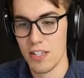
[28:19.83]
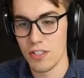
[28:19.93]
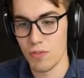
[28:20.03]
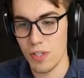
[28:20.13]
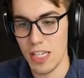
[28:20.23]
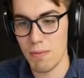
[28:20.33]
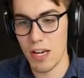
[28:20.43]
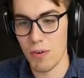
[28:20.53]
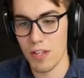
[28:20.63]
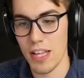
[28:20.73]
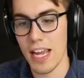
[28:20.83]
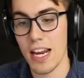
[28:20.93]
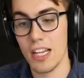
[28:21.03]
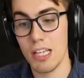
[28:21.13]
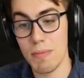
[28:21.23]
So if we keep going, they
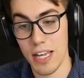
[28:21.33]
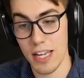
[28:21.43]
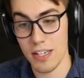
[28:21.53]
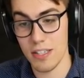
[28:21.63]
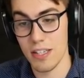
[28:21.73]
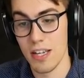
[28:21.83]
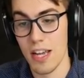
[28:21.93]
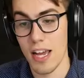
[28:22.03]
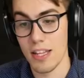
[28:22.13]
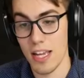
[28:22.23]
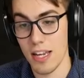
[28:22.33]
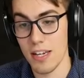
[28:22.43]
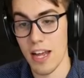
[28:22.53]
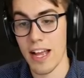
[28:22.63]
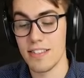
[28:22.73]
get eliminated. And
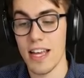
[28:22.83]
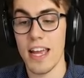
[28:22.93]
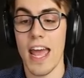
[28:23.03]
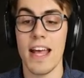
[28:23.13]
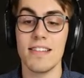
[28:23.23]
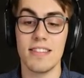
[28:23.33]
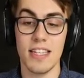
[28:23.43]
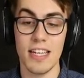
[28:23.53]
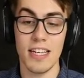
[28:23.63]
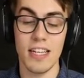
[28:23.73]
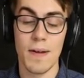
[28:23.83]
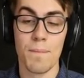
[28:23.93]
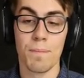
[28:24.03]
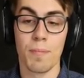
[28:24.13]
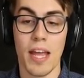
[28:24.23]
then I'd say as the
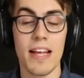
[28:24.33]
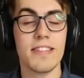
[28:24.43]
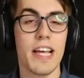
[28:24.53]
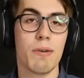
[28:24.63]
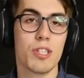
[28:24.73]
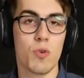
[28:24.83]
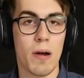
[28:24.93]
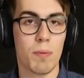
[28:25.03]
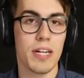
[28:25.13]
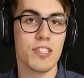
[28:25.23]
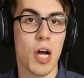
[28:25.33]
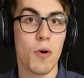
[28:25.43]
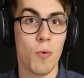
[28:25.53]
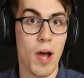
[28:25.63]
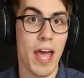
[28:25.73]
as the always cooperates go
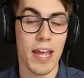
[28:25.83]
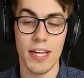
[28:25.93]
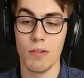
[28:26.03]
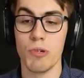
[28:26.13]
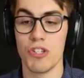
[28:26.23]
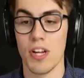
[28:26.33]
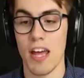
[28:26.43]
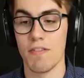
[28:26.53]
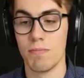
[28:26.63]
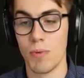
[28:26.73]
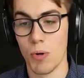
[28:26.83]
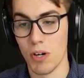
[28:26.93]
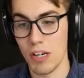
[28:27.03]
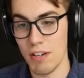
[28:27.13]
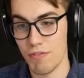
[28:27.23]
away, we should have
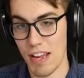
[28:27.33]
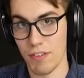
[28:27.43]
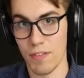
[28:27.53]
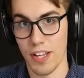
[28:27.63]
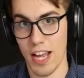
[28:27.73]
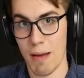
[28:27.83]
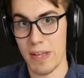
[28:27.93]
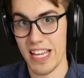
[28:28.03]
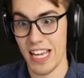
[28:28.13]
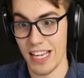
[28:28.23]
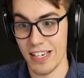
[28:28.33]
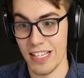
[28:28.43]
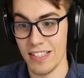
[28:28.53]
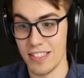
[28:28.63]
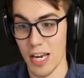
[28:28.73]
more in favor of the copy kitten
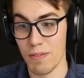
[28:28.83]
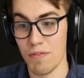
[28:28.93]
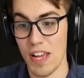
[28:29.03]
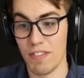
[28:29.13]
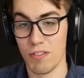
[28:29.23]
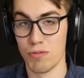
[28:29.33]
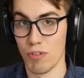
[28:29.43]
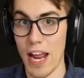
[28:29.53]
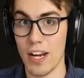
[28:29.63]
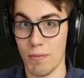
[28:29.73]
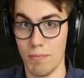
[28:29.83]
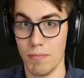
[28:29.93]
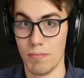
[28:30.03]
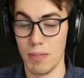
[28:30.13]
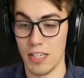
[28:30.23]
instead of in favor of random
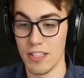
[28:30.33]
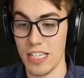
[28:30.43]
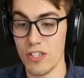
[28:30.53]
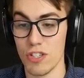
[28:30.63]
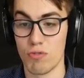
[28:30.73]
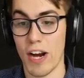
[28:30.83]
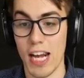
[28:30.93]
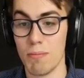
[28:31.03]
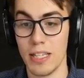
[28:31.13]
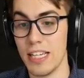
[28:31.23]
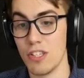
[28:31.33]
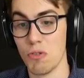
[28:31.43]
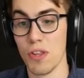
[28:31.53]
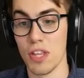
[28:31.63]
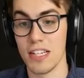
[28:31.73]
because he's just randomly
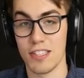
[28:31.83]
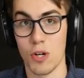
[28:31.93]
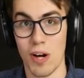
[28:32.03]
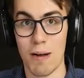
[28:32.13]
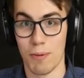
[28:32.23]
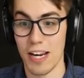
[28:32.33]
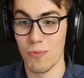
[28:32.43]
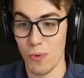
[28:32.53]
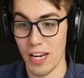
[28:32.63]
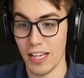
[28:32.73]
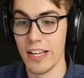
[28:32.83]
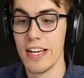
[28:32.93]
doing things to cooperate and winning.